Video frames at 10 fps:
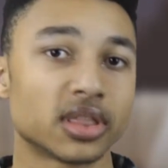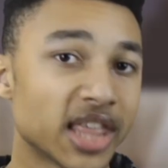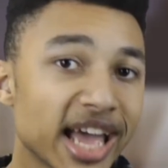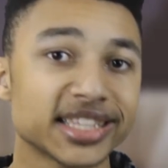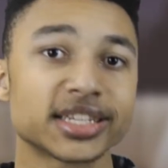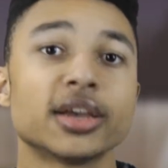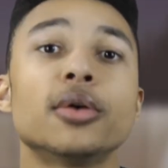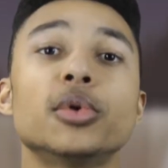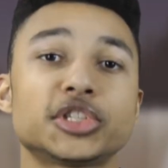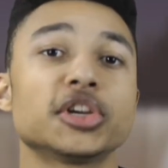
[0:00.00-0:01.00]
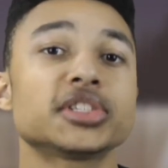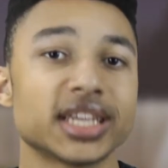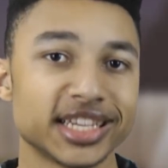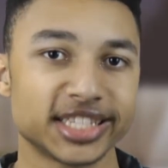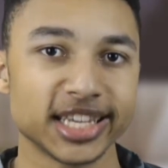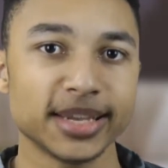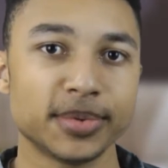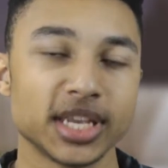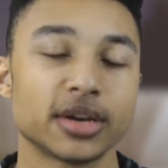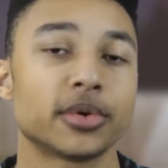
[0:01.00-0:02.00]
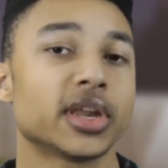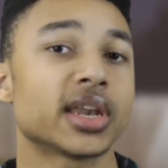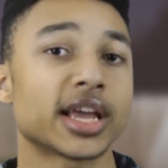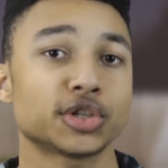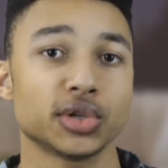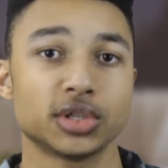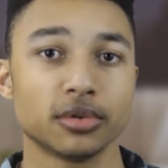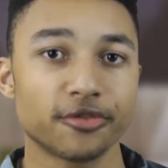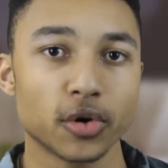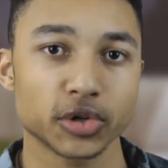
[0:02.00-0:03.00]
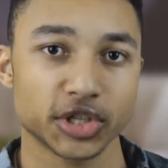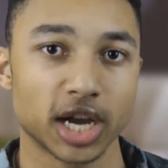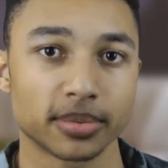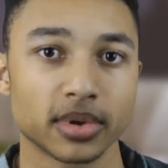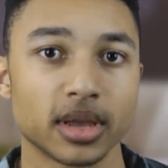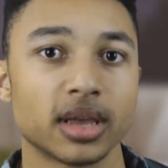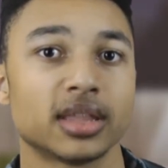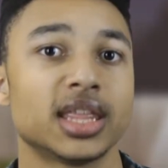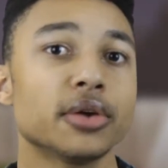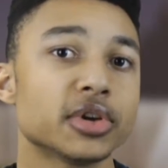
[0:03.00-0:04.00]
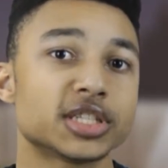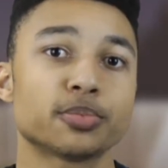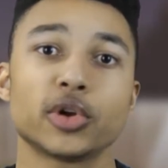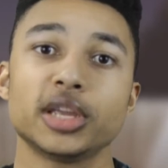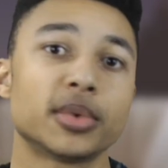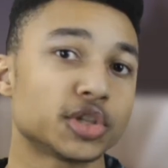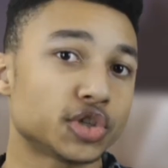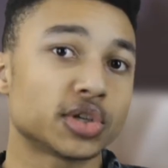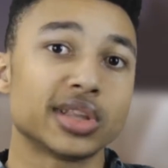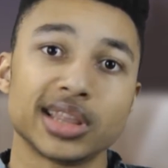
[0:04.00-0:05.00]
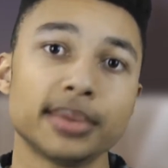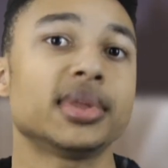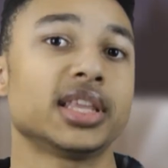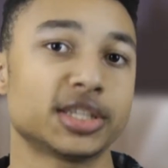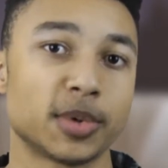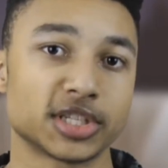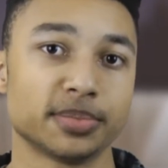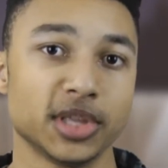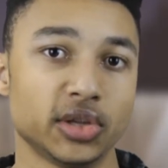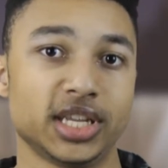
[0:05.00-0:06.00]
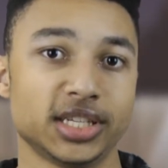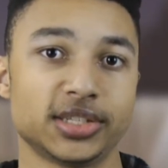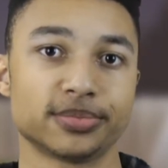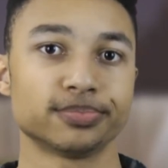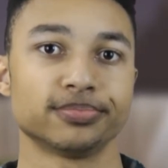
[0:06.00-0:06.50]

That was just a sneak peek of what you can actually do in Photoshop. There is pretty much limitless possibilities.